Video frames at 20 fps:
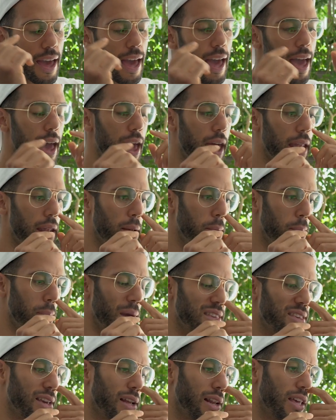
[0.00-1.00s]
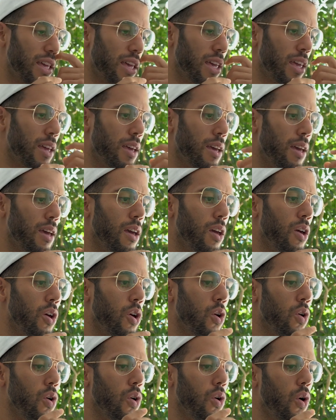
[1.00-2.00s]
And basically,
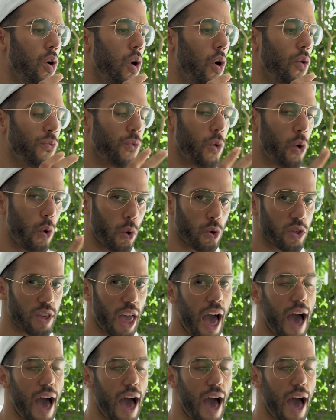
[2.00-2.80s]
of course,